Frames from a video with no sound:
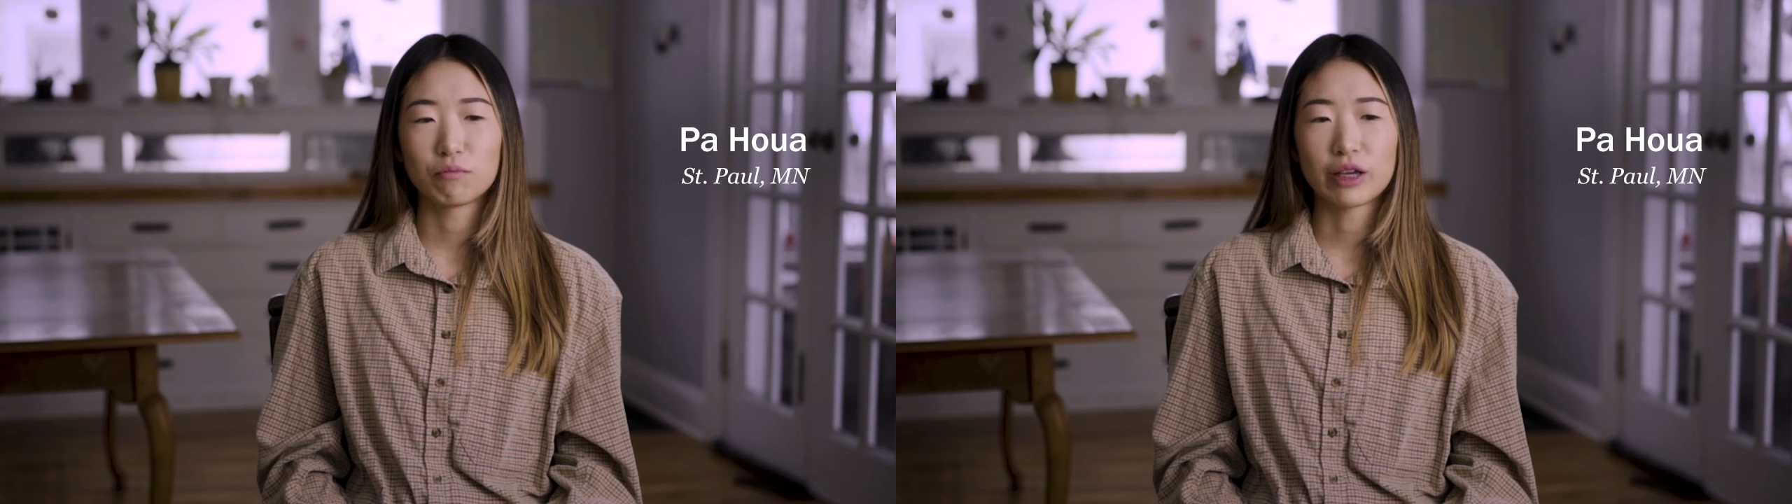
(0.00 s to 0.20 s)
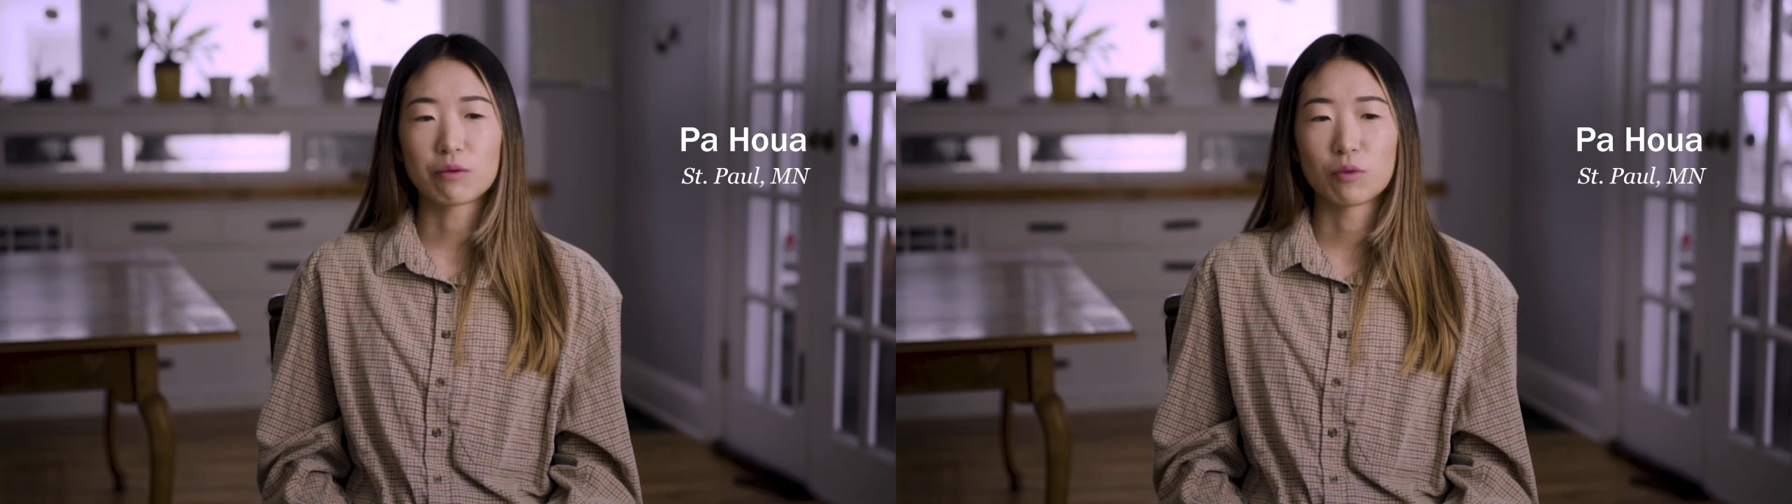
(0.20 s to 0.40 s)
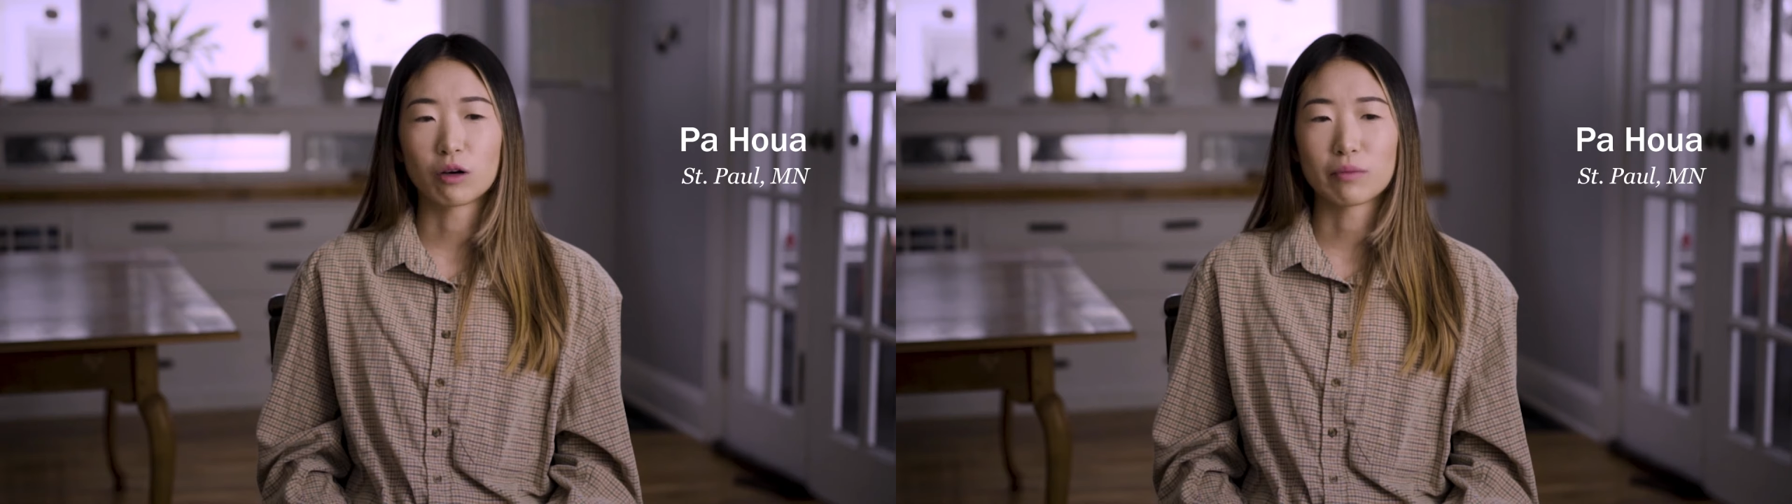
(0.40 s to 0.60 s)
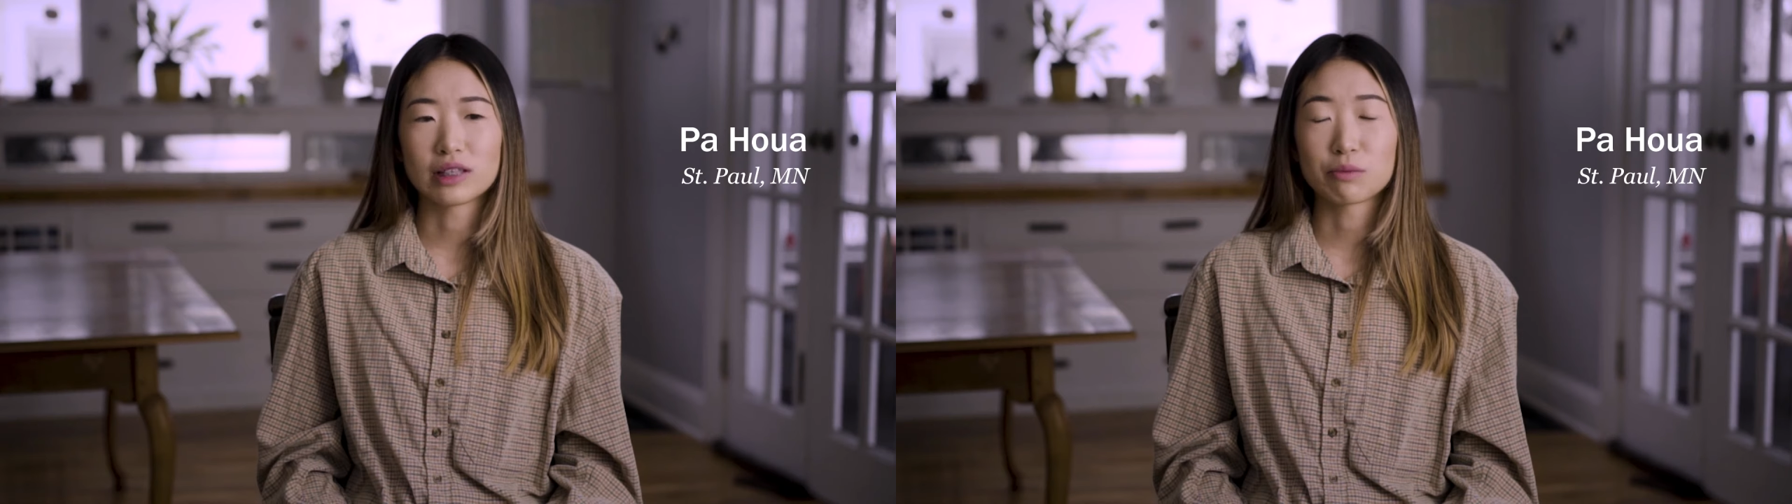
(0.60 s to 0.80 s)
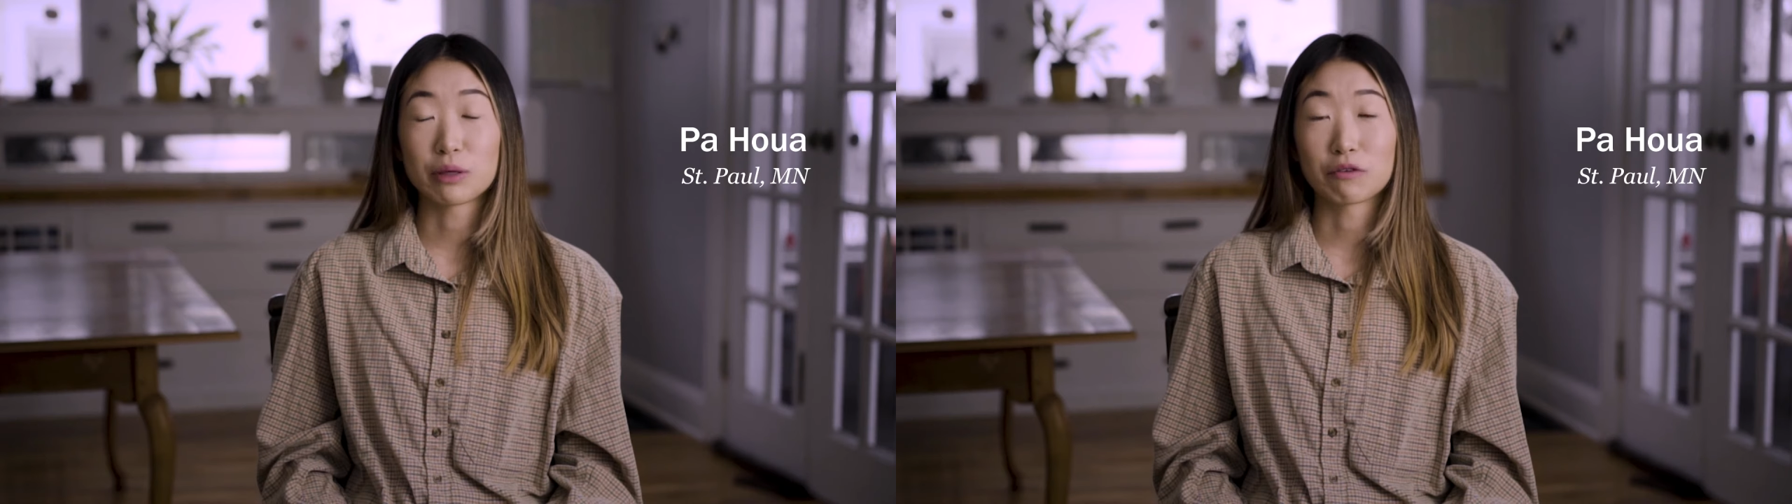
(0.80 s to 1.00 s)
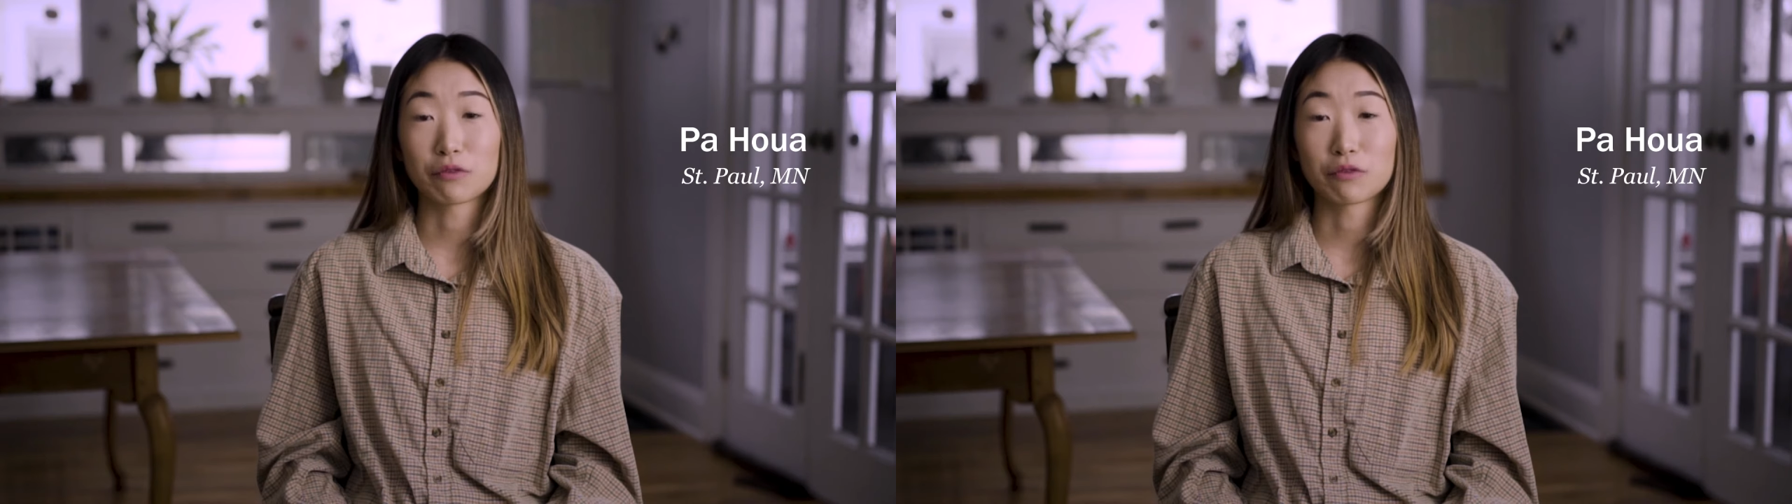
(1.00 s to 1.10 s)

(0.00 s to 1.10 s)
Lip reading: being Hmong means being